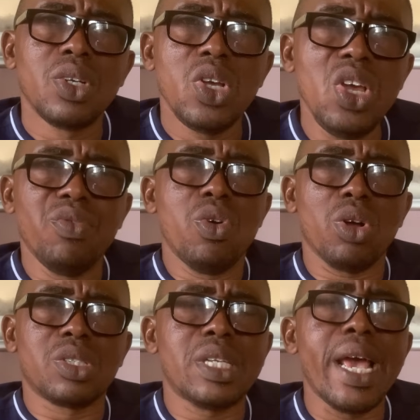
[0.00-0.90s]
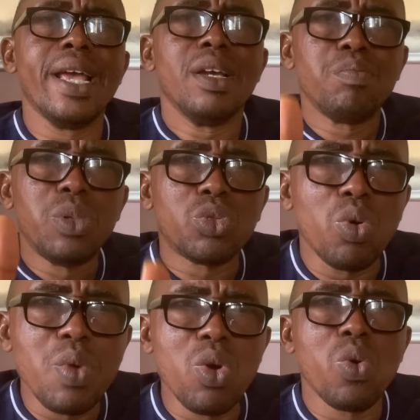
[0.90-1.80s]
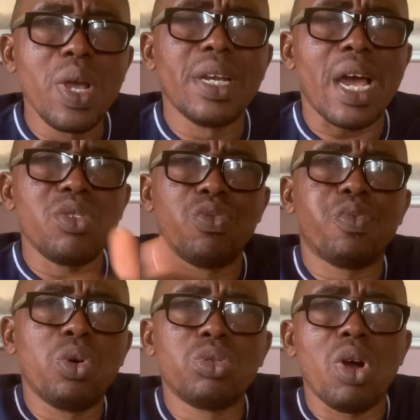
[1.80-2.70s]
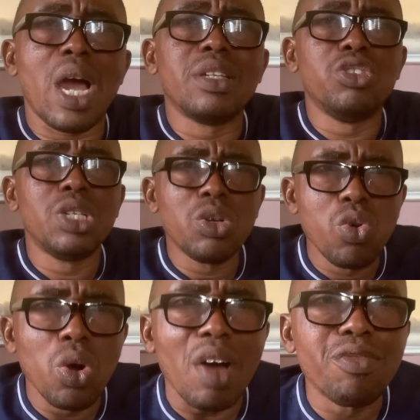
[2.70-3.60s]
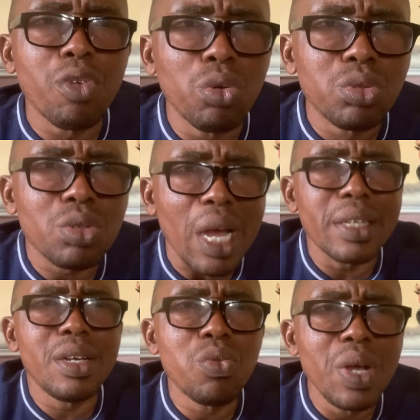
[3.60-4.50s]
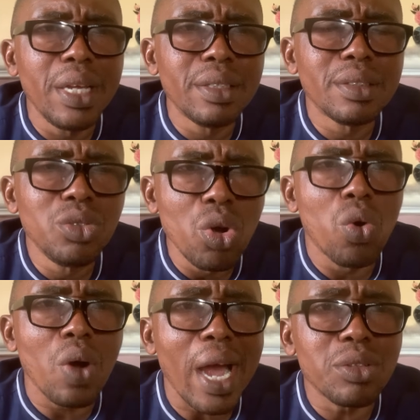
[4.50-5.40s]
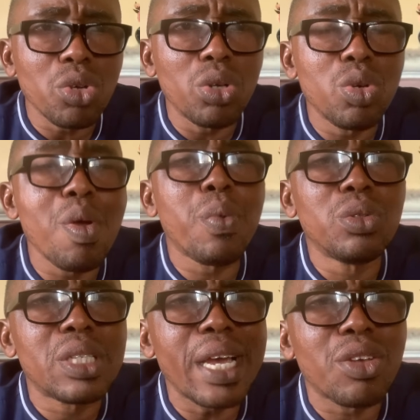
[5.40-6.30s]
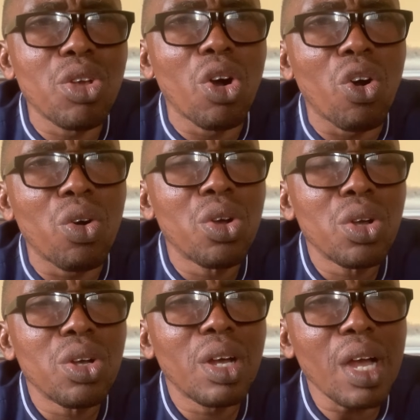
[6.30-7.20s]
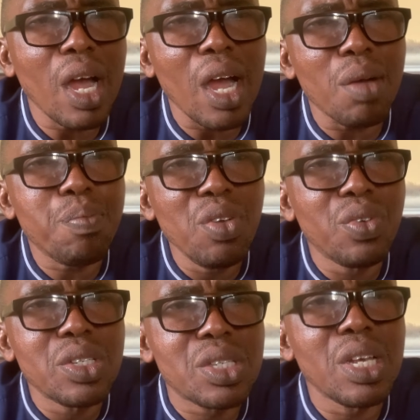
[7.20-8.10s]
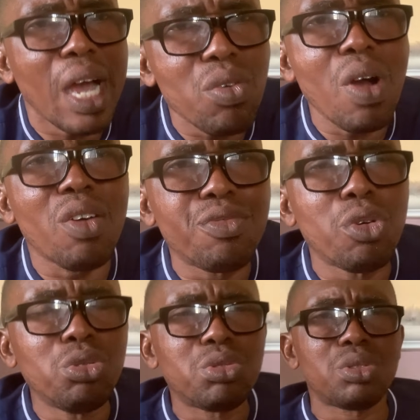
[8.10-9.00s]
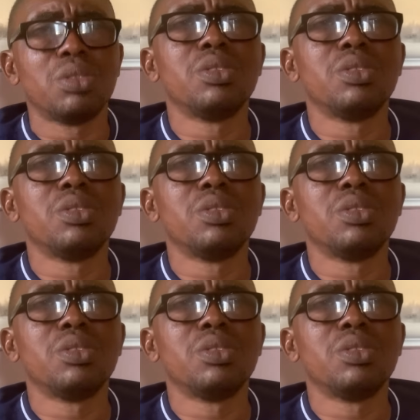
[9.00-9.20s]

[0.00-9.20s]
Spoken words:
If God said, Peter Obi will win, and you fold your hand, you didn't go and vote, can he win? No, I told you people, take your PVC and go and vote.